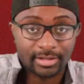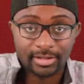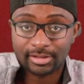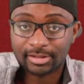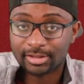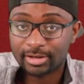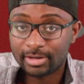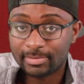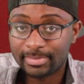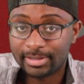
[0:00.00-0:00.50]

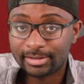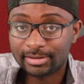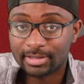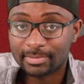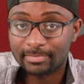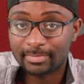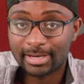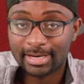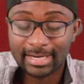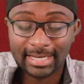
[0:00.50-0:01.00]
There's gonna be
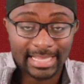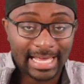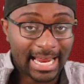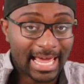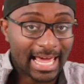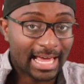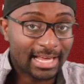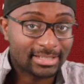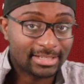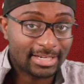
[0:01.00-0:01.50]
somebody
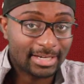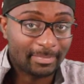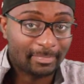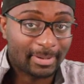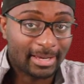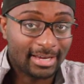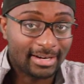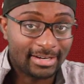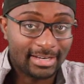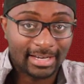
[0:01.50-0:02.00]
that has an
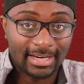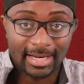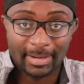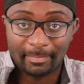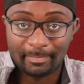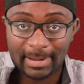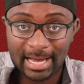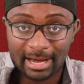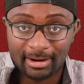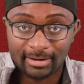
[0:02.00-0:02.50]
opinion
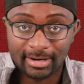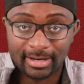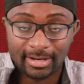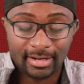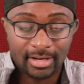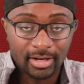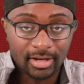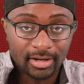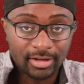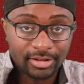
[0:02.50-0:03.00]
about
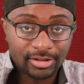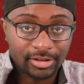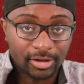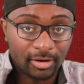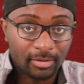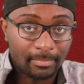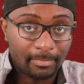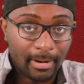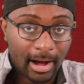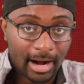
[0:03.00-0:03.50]
it.
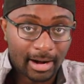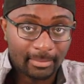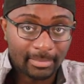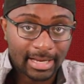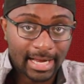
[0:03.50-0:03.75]
So bottom